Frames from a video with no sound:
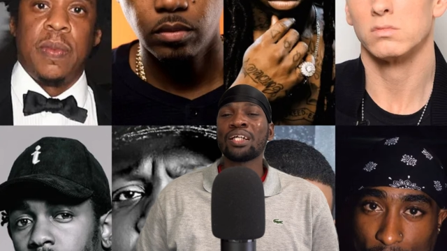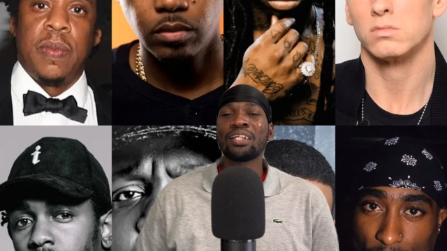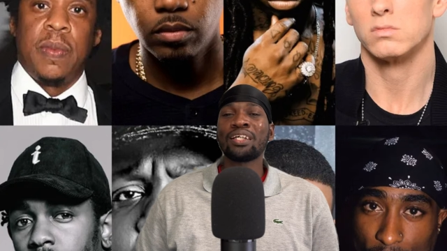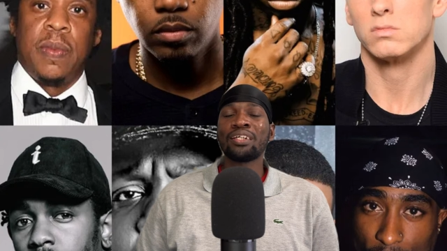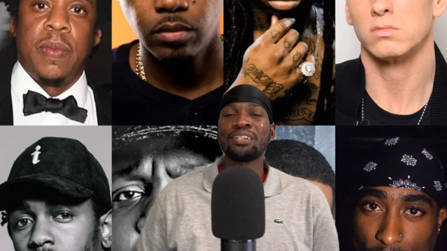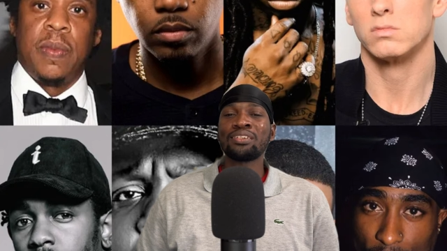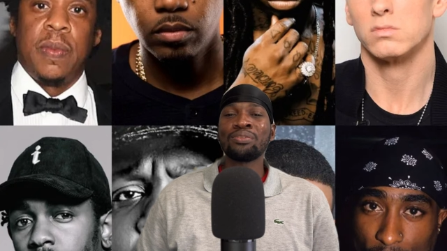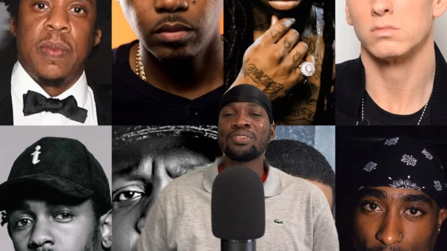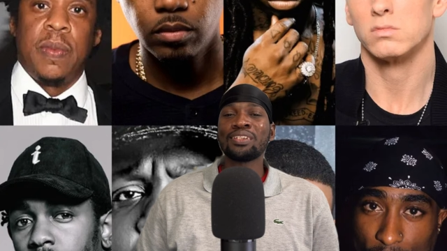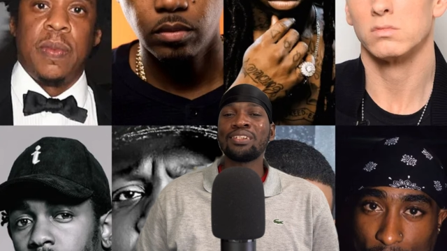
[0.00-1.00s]
Speaker 1: it down to 2
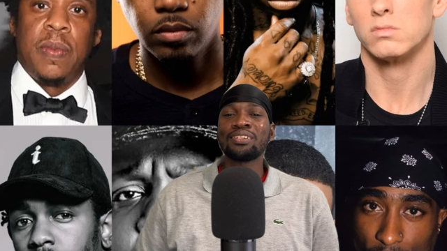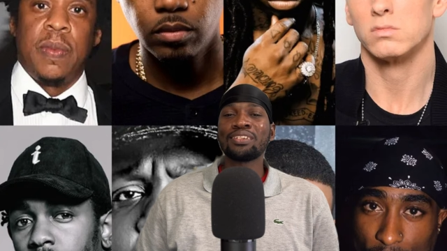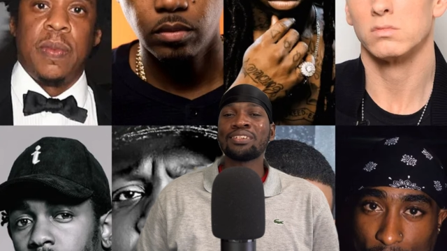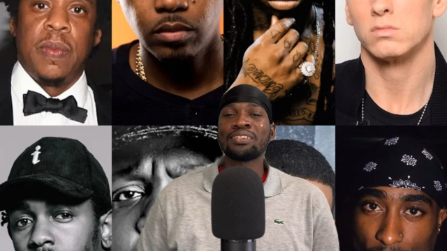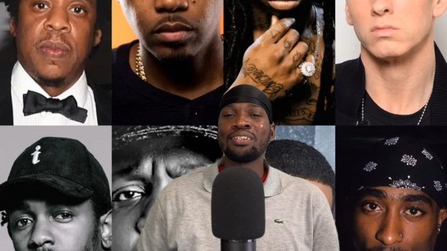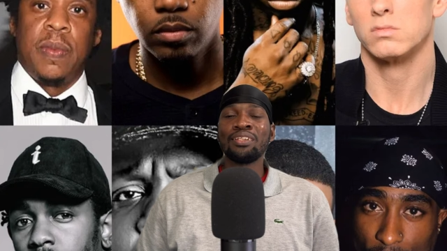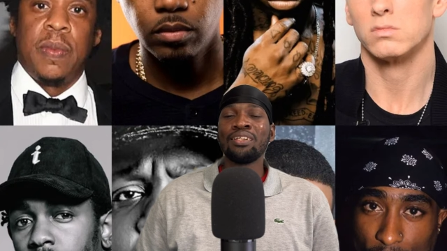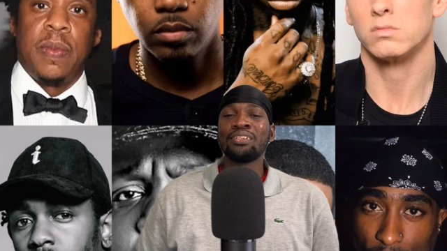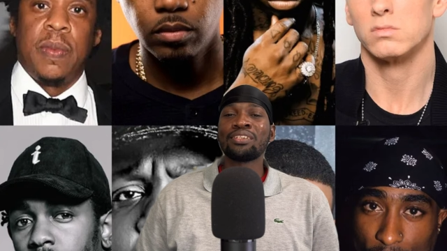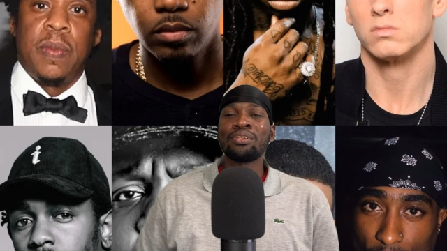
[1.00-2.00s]
sentences.
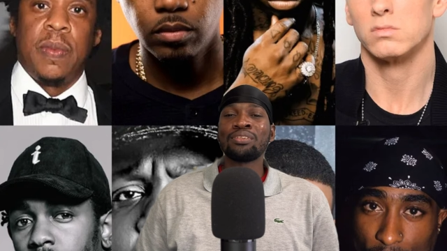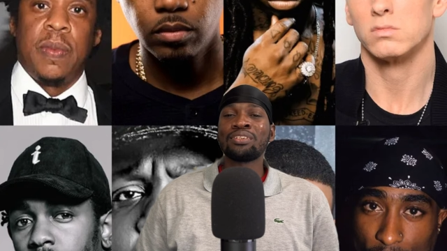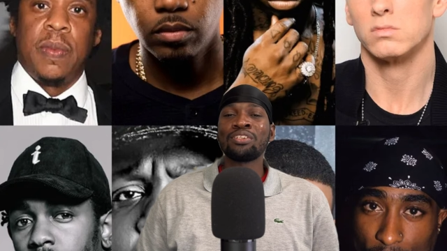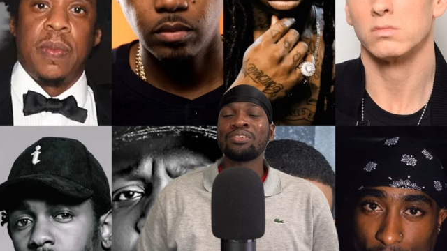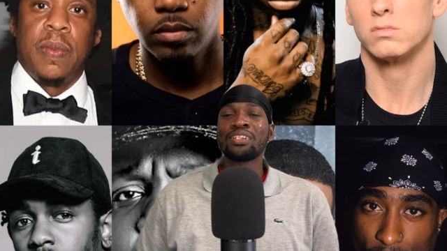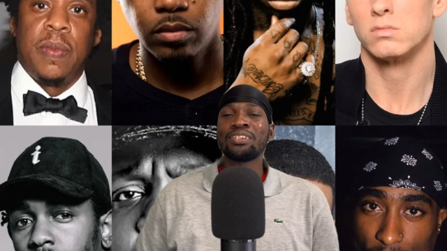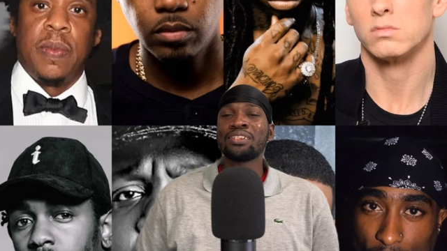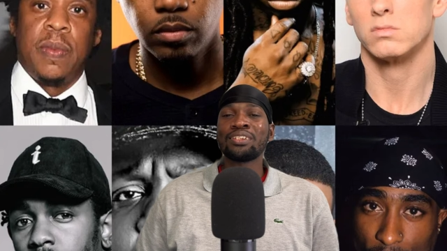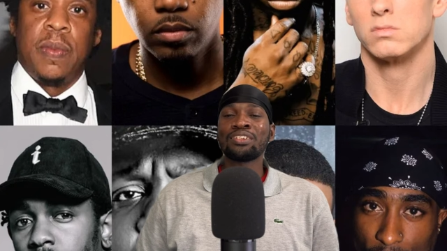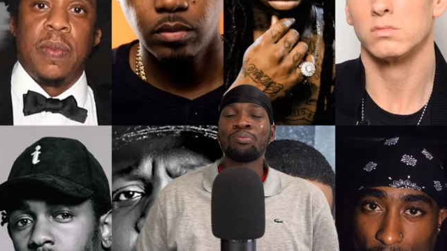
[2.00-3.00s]
So 2 sentences
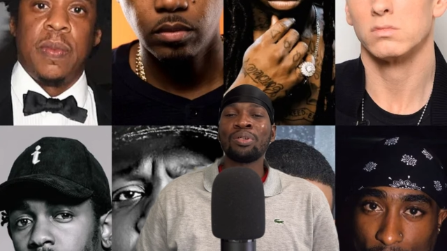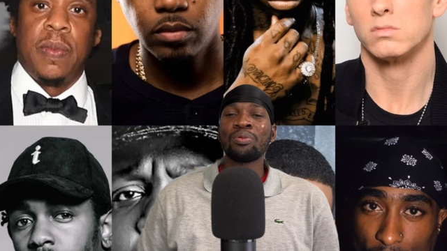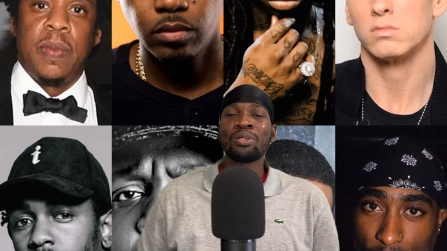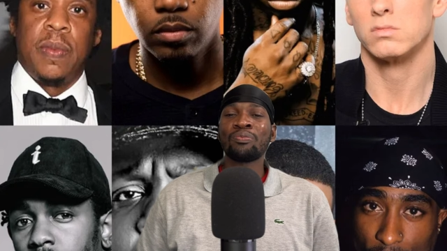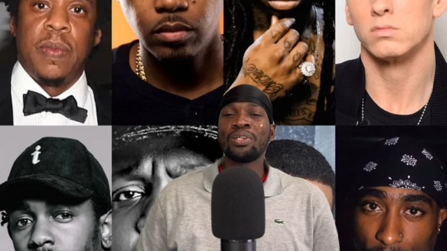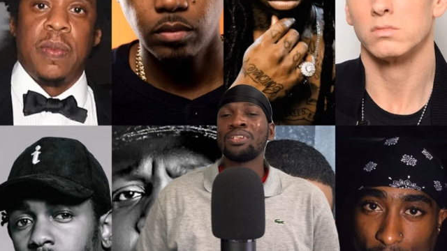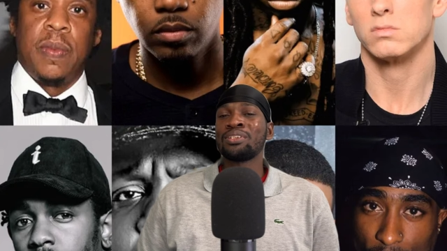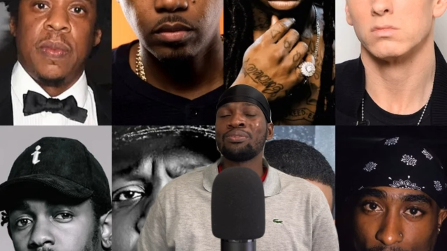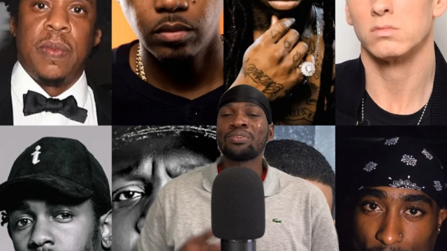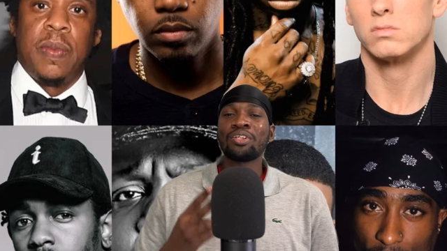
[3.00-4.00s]
should be worth what, 2 or
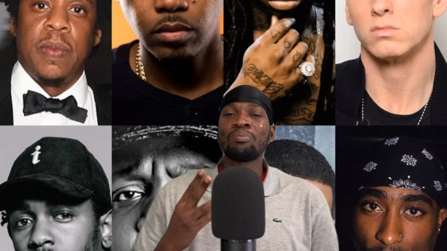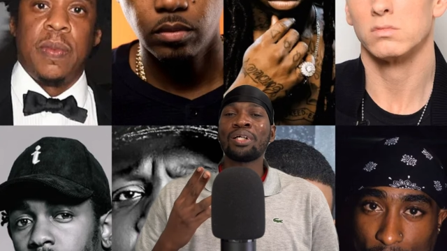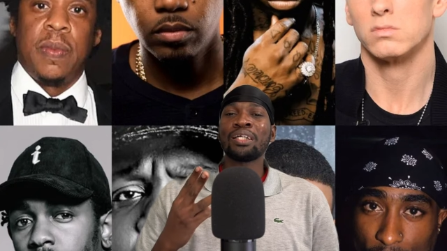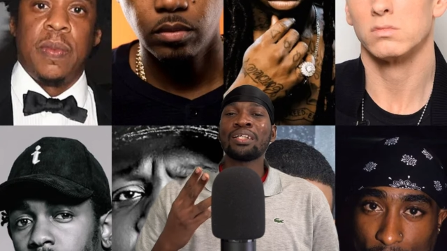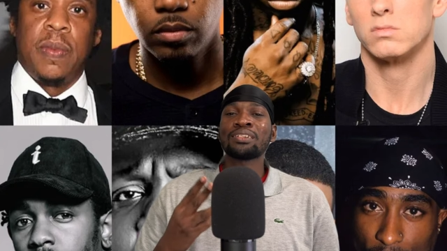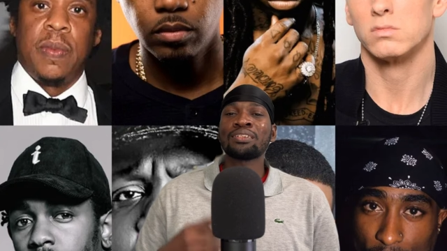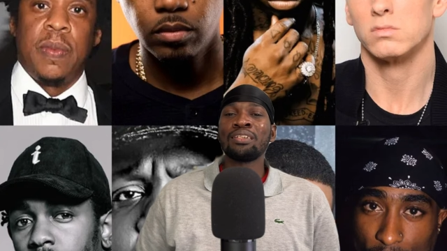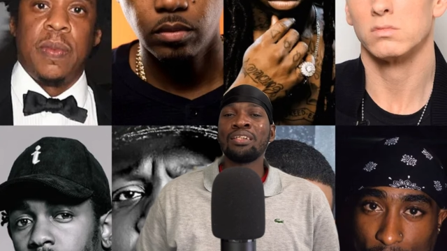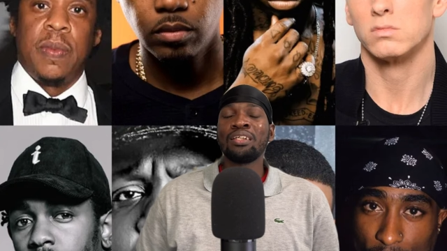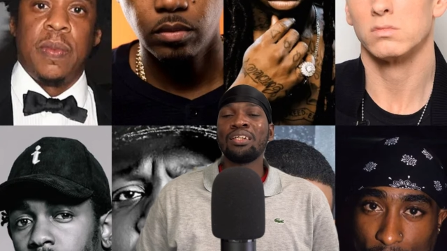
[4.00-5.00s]
3 mics?
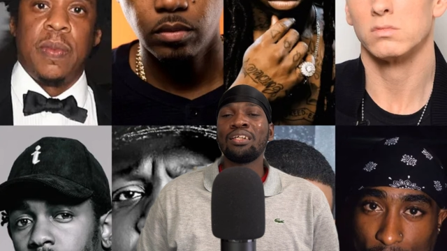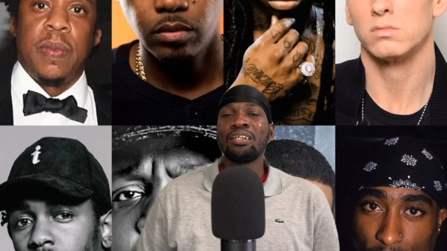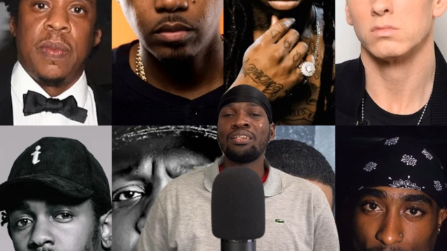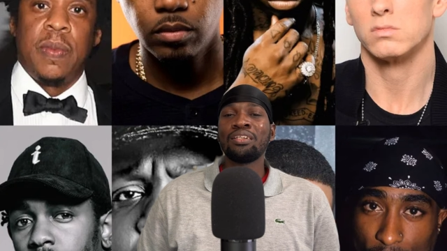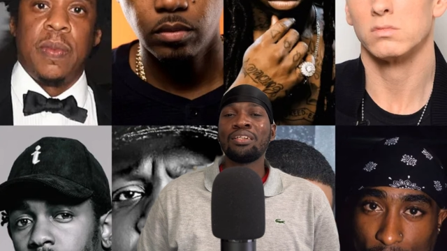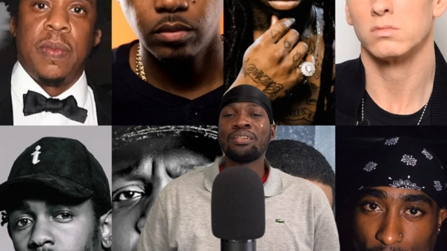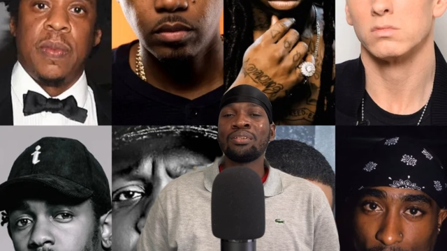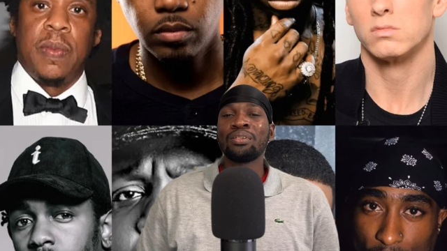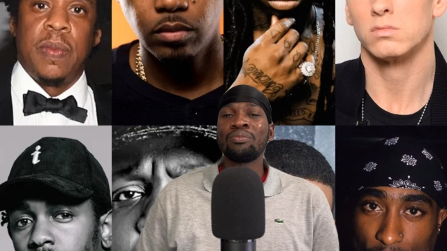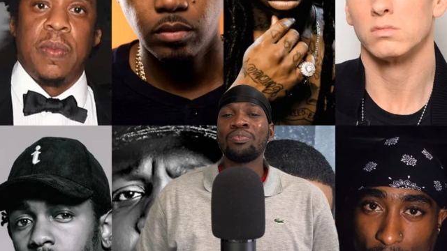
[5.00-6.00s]
And you know,
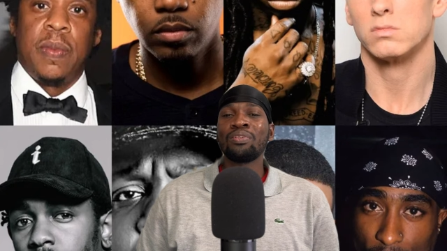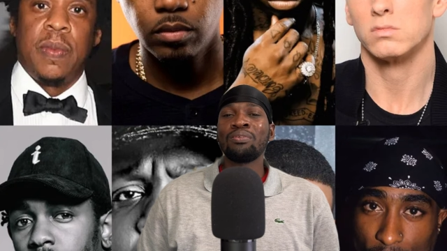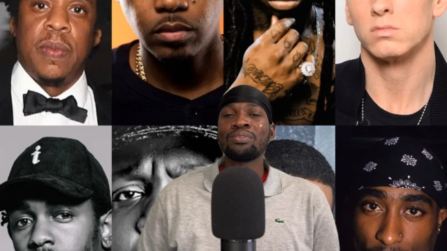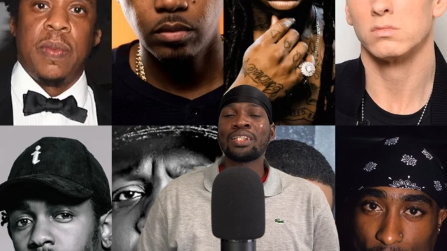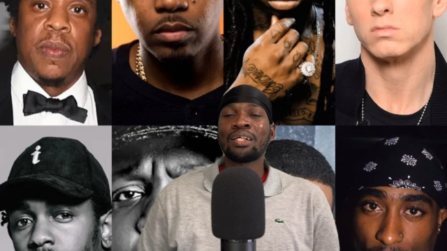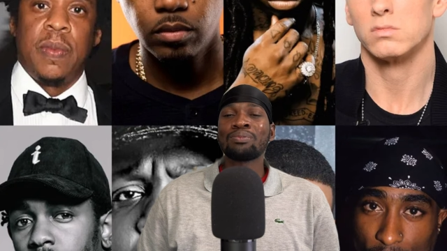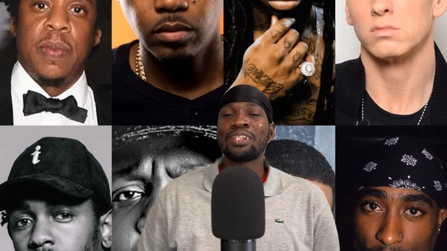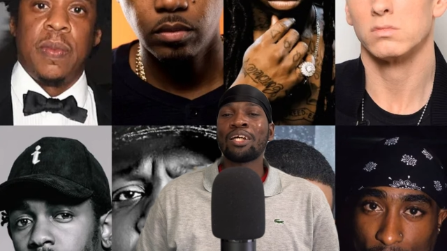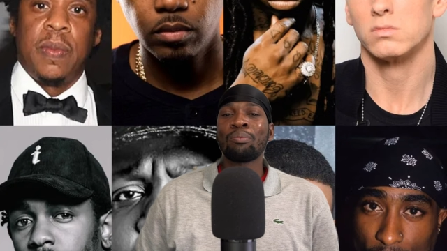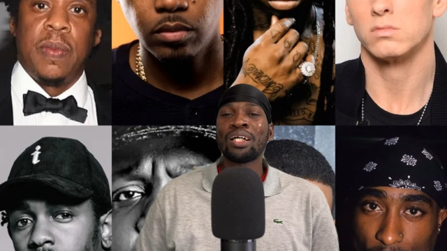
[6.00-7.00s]
if you times that
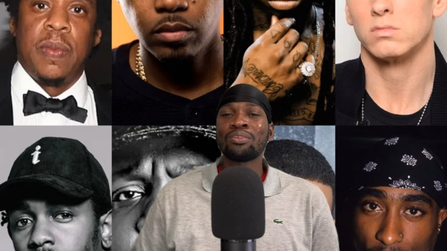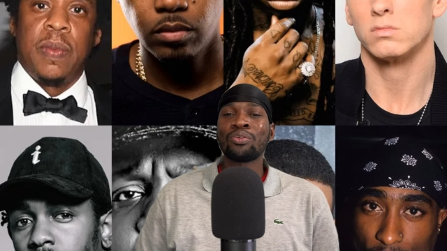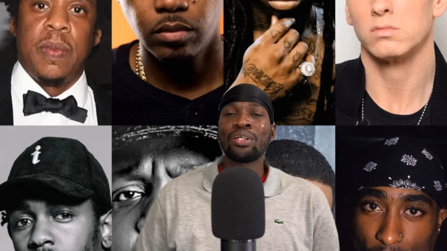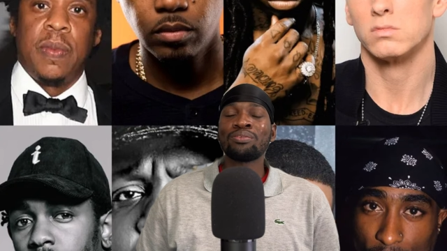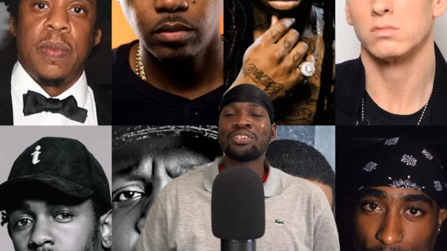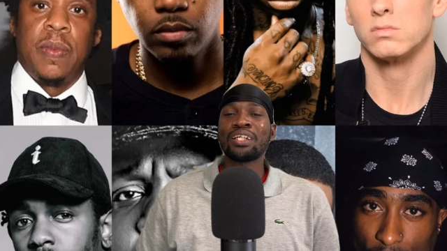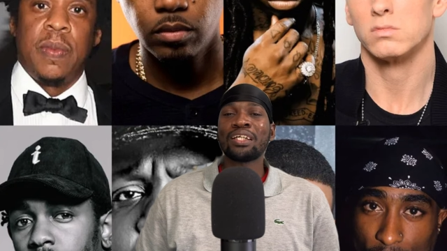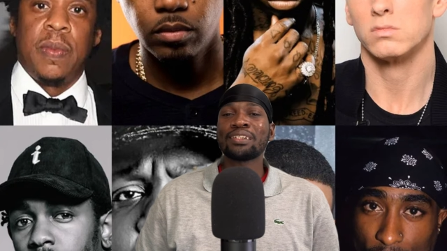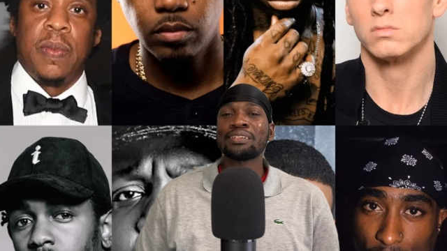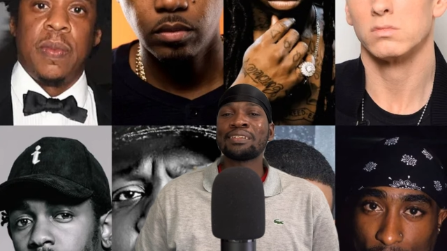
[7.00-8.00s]
by 12 tracks,